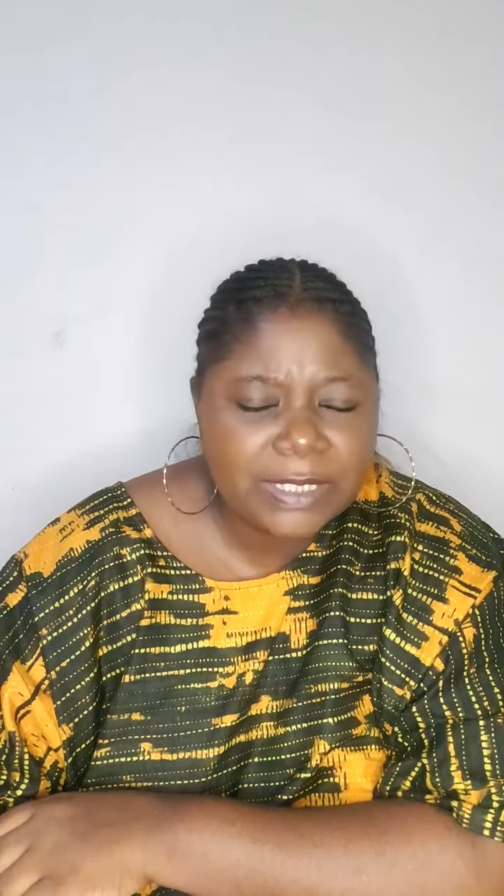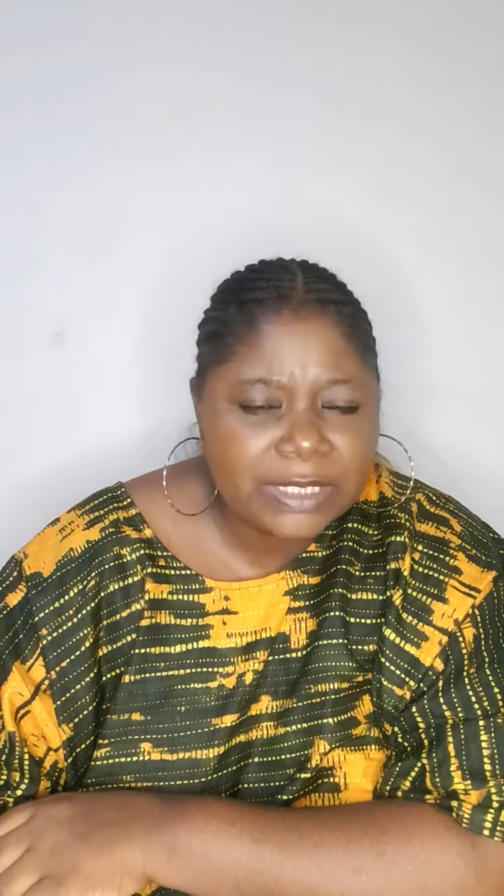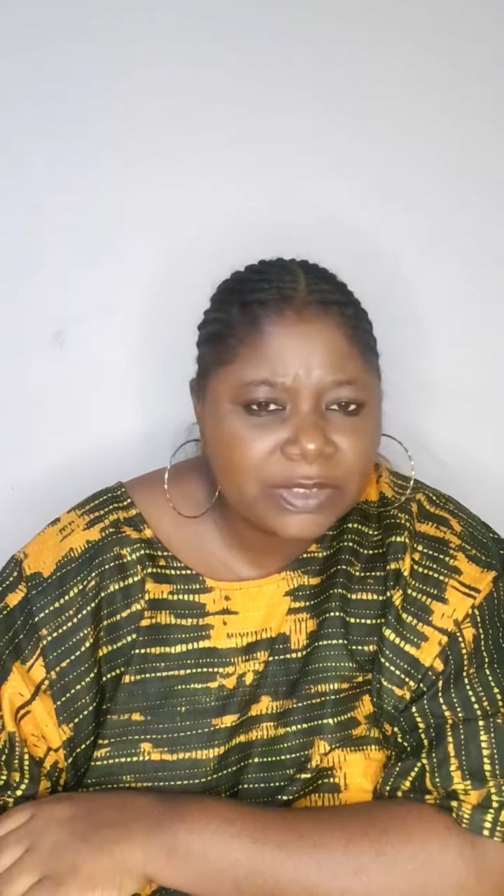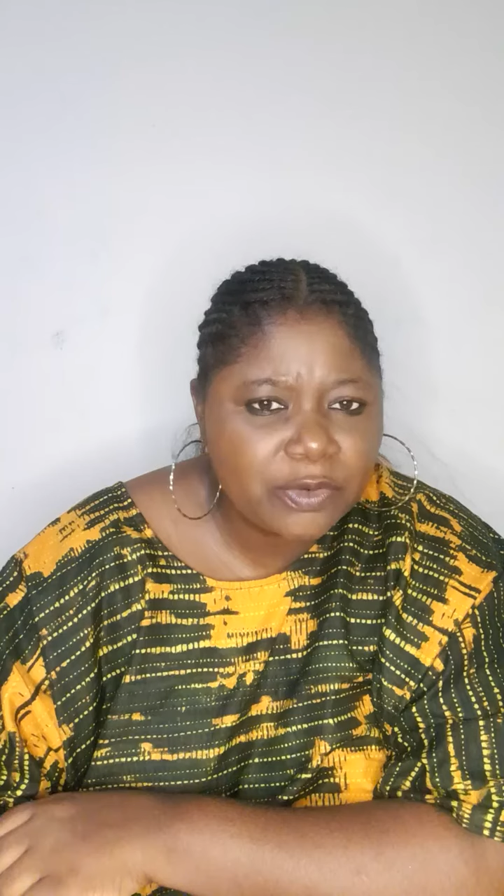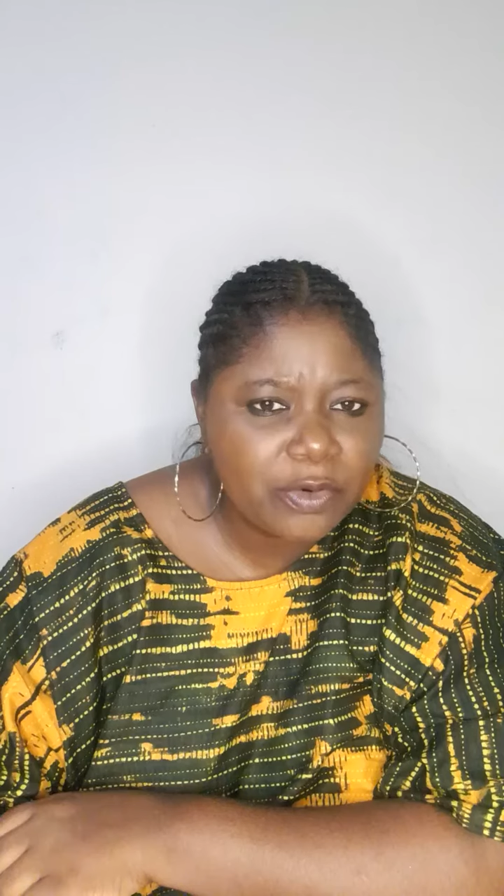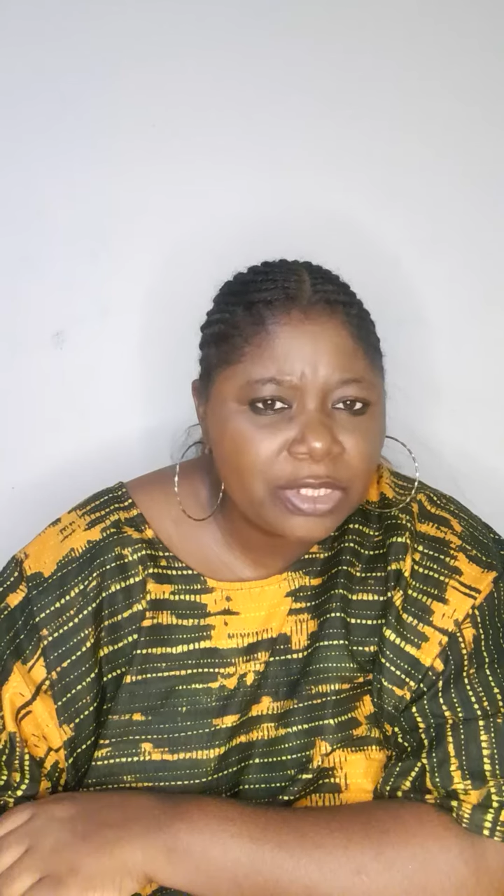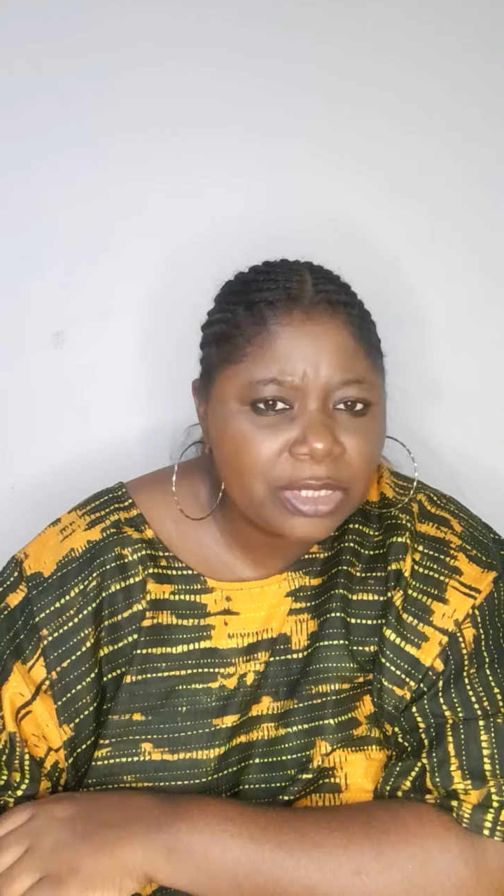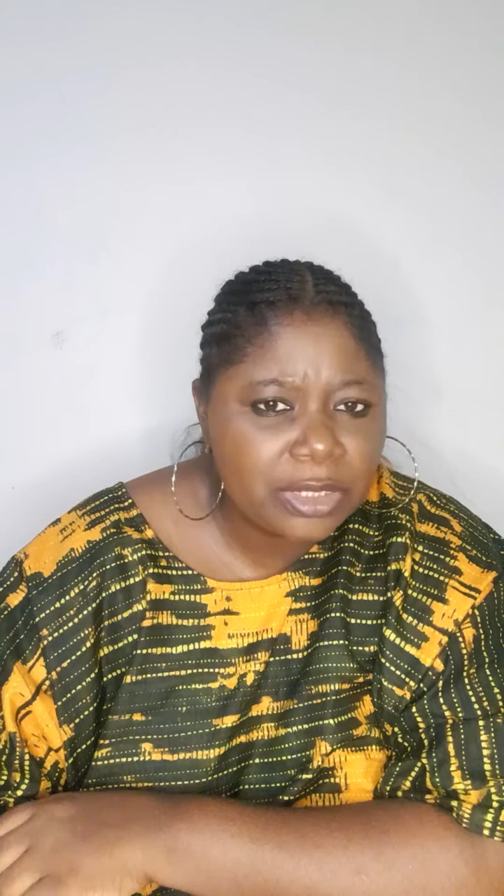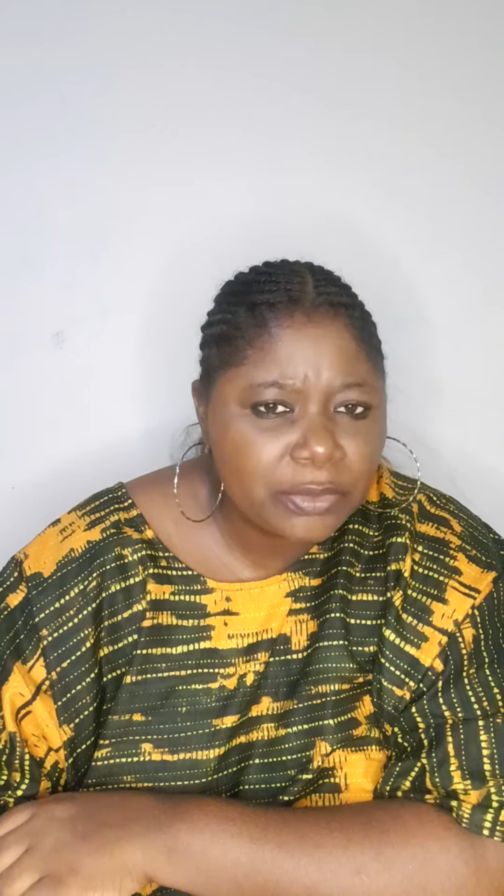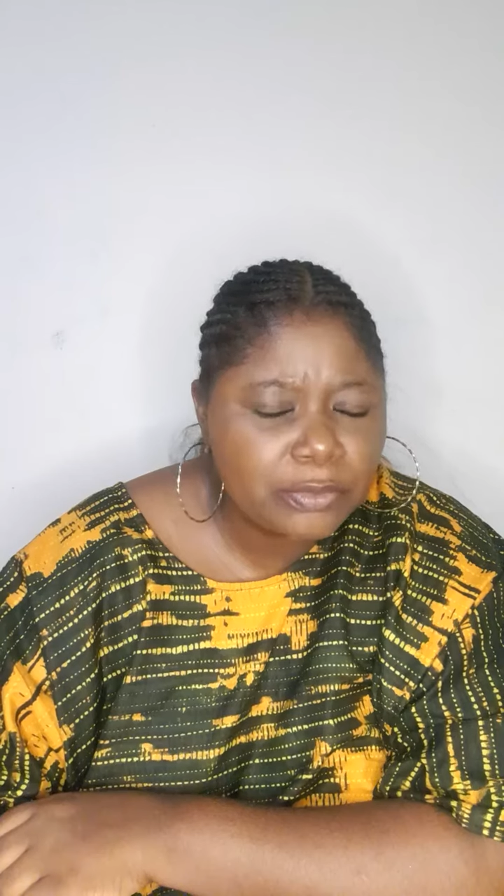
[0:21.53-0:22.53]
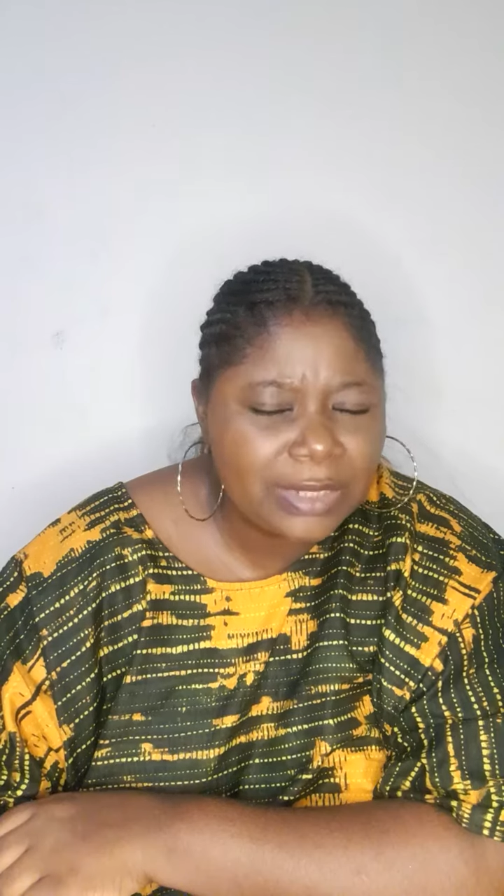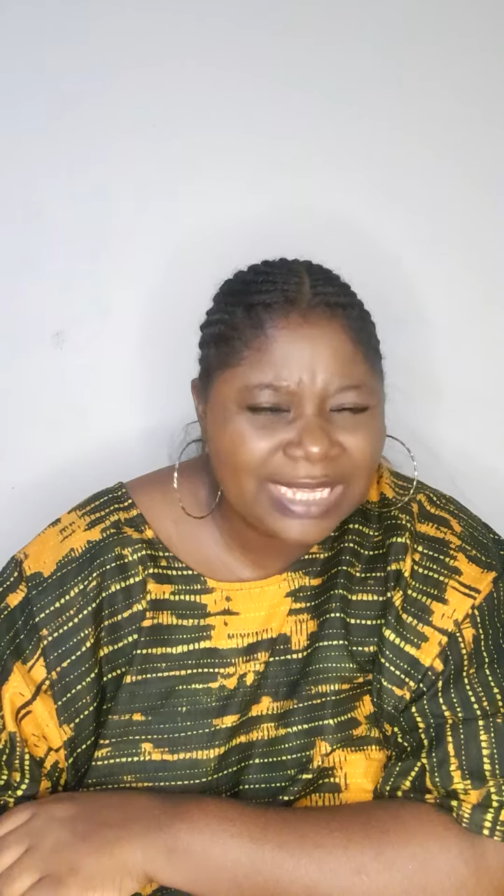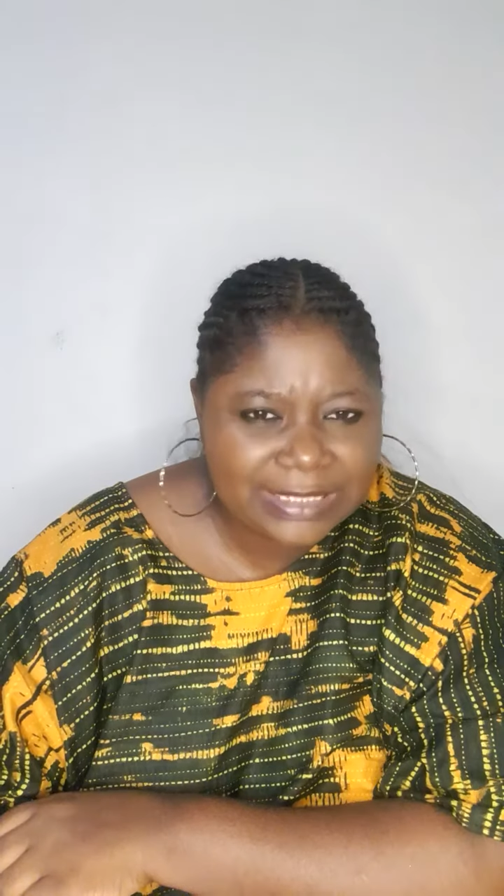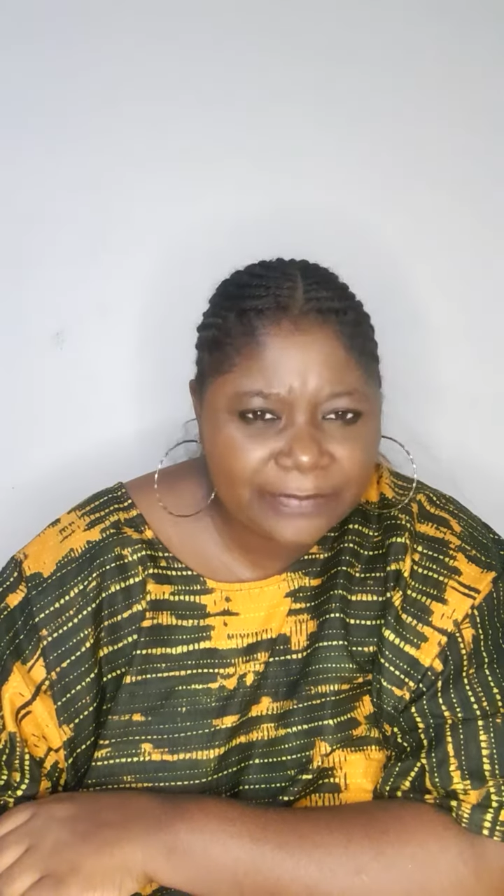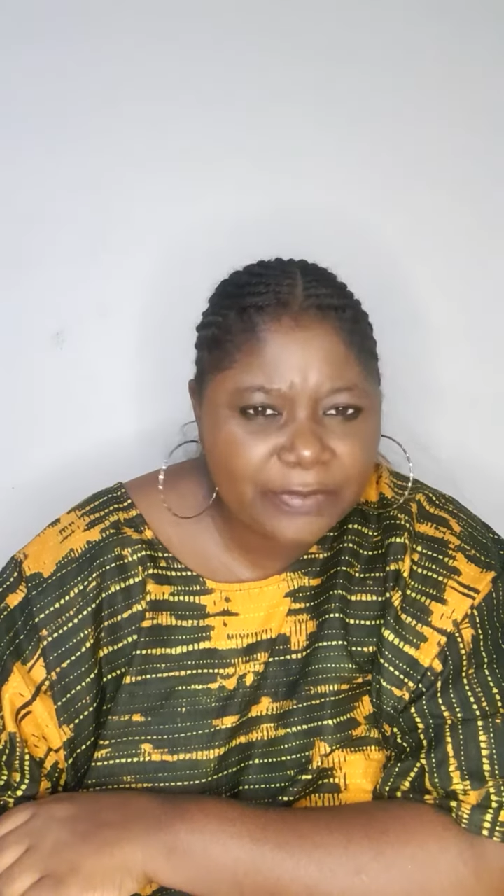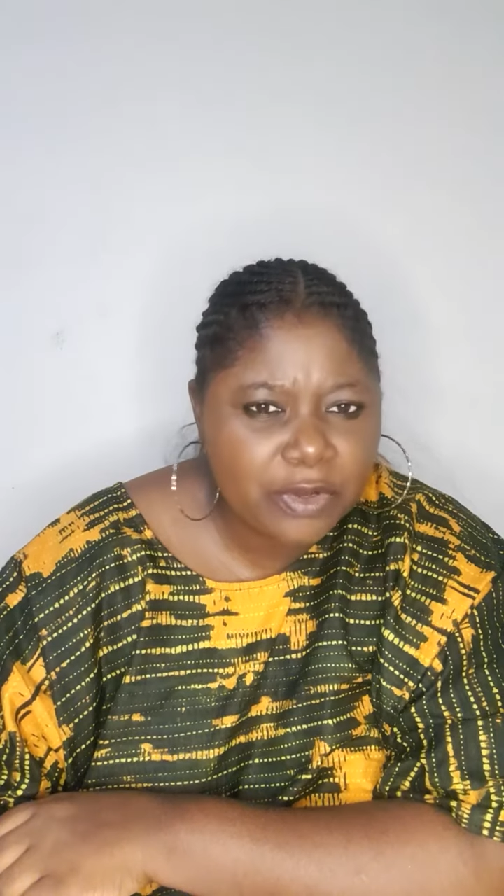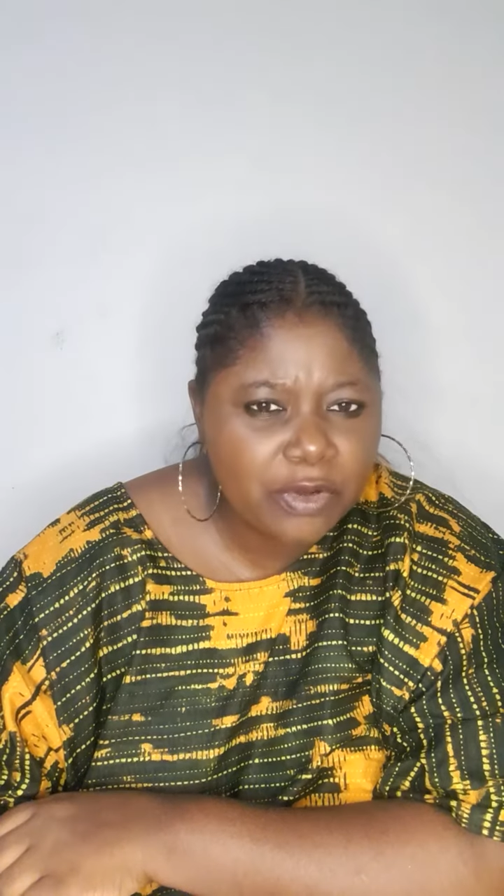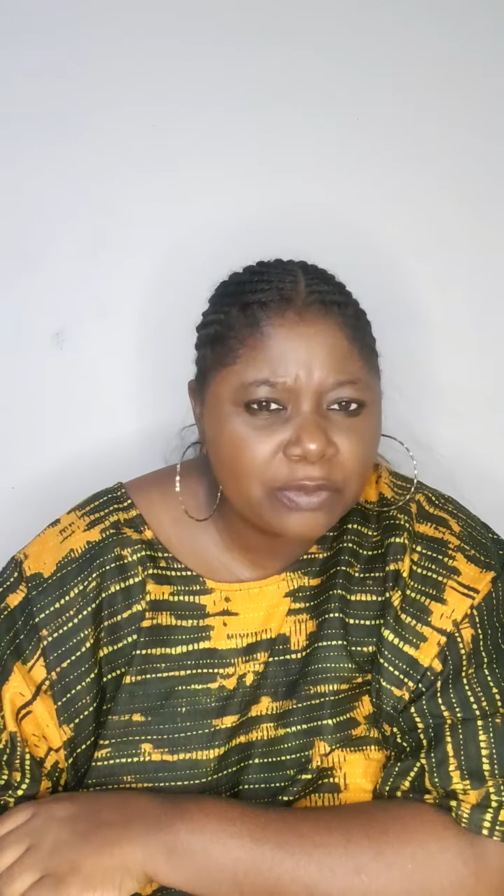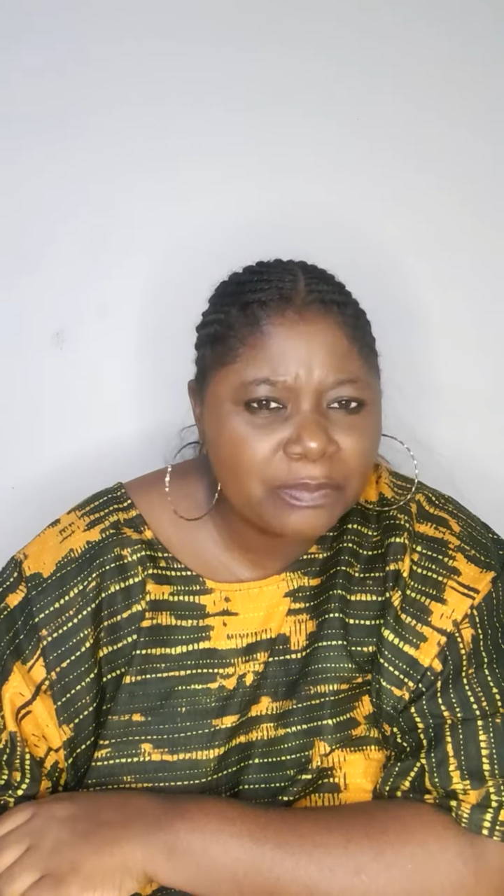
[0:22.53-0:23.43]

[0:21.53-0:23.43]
is going through a difficult